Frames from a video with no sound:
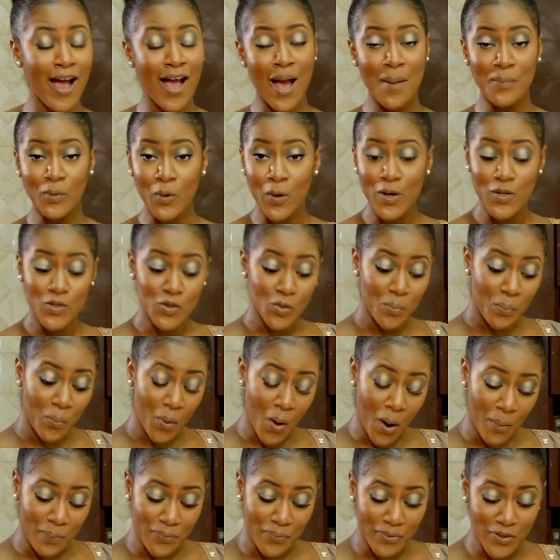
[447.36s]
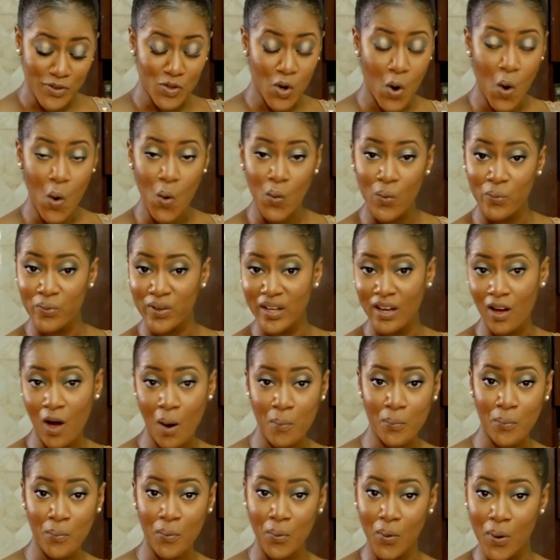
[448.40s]
I'm going to pop this whole thing
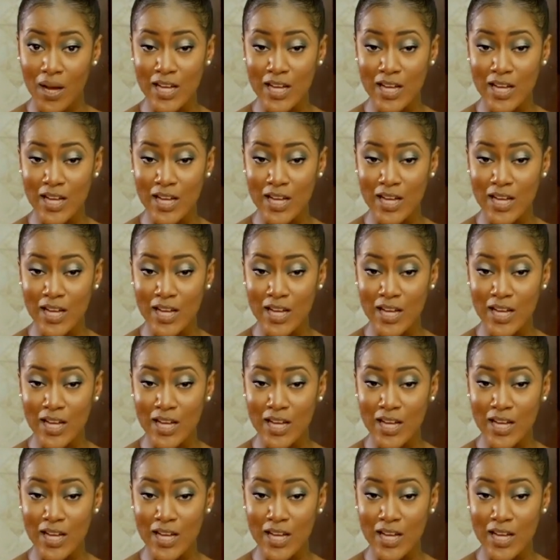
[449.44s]
up